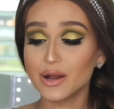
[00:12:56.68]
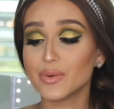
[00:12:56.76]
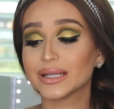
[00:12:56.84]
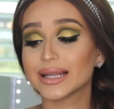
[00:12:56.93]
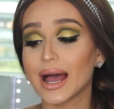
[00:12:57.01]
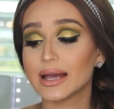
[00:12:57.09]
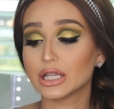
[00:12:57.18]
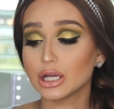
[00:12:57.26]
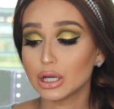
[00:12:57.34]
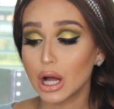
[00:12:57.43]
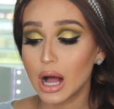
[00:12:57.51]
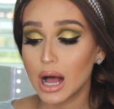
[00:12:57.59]
Anyways guys,
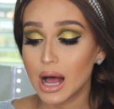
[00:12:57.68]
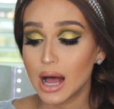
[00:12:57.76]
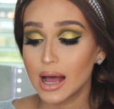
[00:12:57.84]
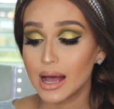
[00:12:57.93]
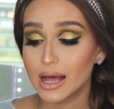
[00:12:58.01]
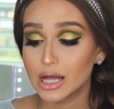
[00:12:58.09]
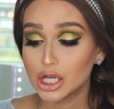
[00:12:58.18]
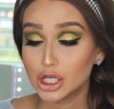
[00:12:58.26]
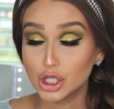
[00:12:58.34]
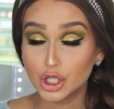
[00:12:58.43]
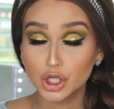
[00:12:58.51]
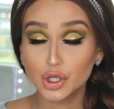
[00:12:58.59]

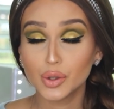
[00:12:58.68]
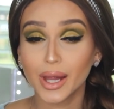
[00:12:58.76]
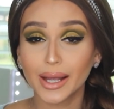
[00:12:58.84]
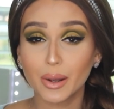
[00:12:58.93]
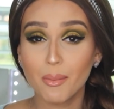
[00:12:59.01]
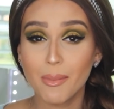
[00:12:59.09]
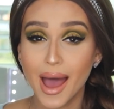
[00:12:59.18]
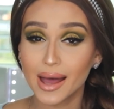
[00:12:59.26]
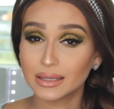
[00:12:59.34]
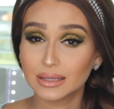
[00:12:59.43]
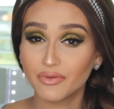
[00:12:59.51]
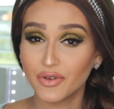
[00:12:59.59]
do you like
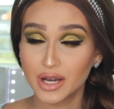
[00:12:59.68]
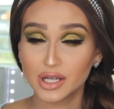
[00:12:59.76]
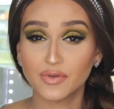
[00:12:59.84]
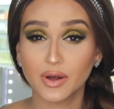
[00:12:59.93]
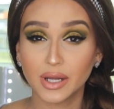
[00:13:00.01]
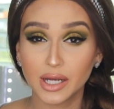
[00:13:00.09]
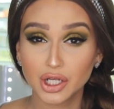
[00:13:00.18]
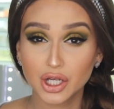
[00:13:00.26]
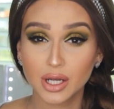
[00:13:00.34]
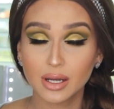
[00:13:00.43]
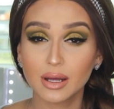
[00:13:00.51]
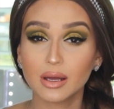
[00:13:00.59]
matte finish
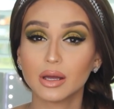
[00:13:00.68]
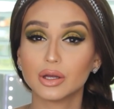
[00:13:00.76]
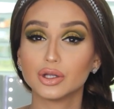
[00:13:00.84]
foundation?